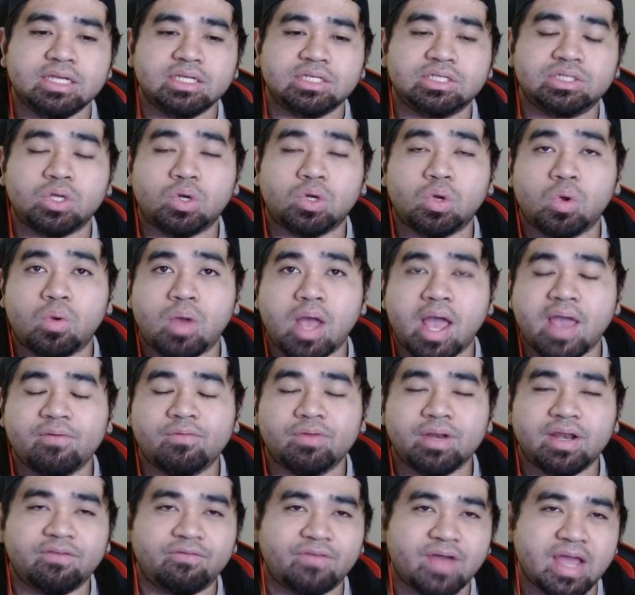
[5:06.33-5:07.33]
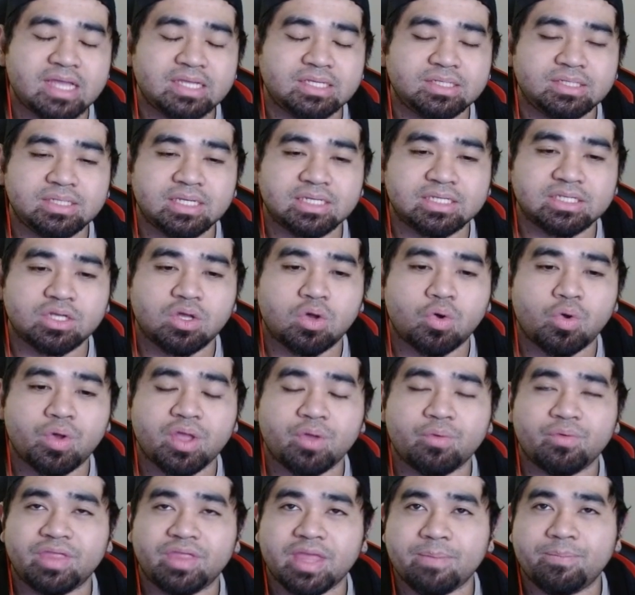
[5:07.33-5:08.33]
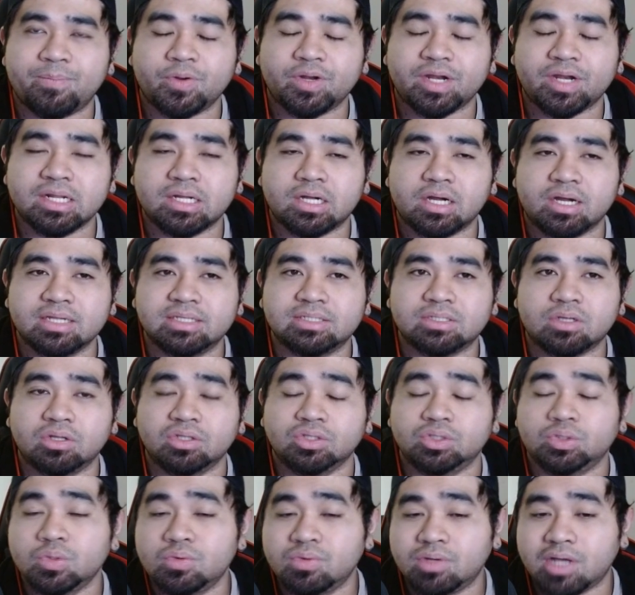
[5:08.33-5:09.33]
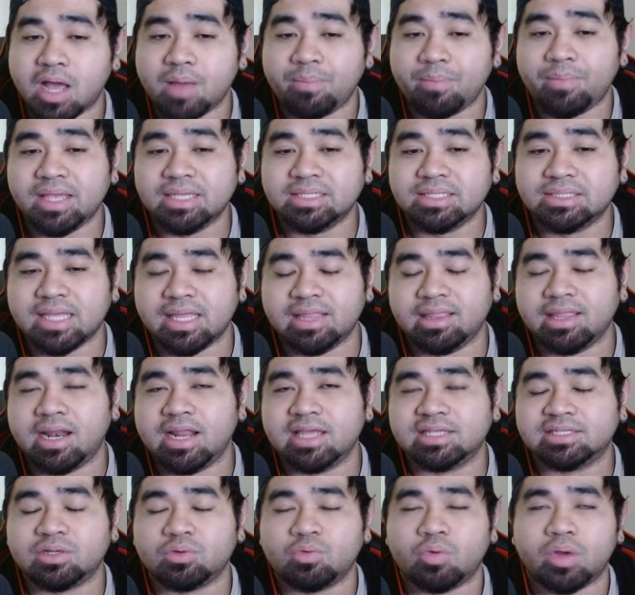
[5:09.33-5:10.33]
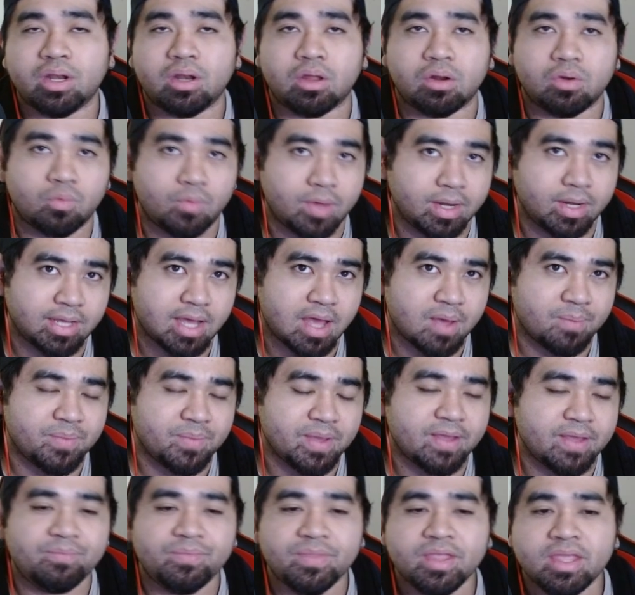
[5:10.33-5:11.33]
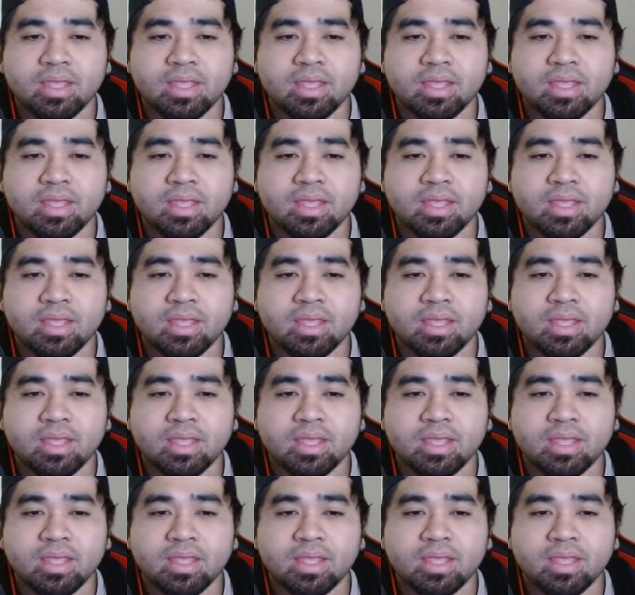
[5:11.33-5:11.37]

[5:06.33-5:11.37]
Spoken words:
So I would advise just going with the important cards on 2 copies and the lesser one on 1 copy.